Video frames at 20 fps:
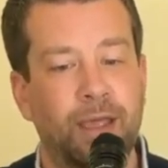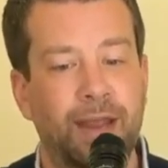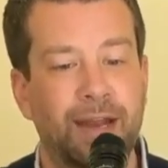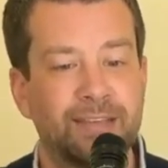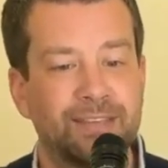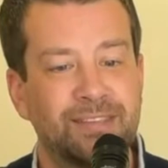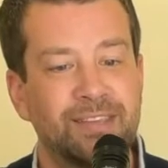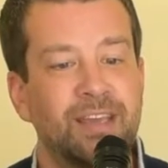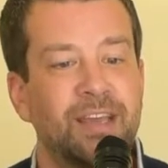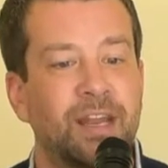and
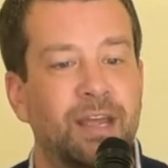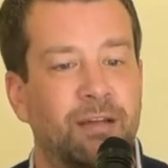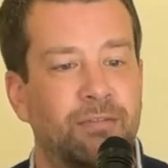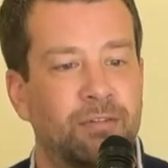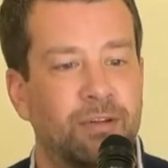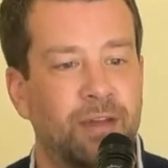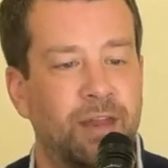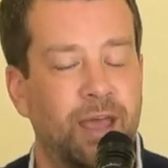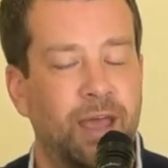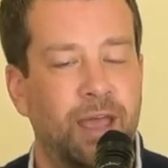I see it
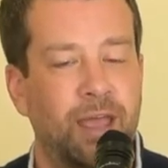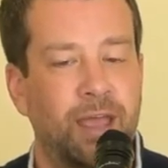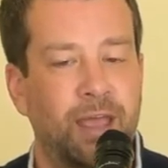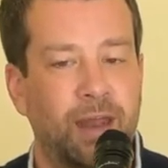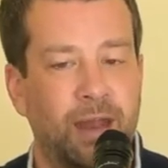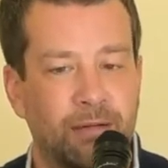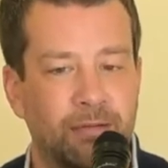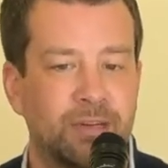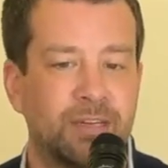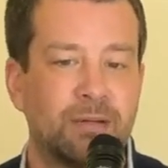every day.
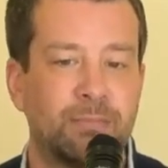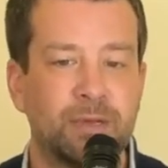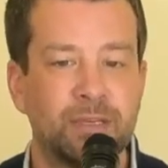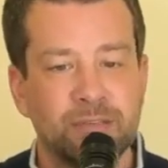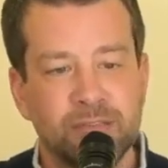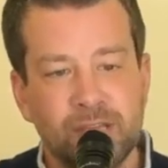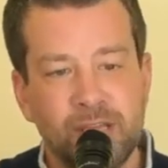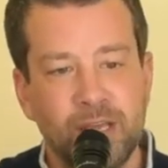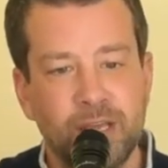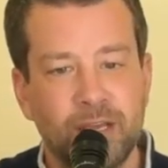And every time I
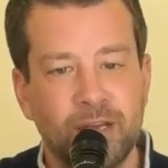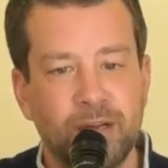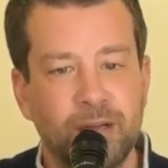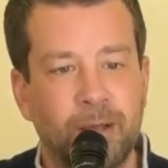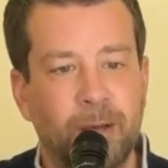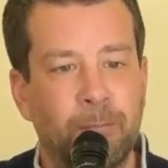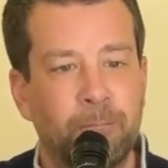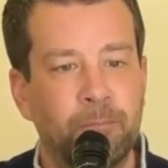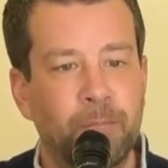see it,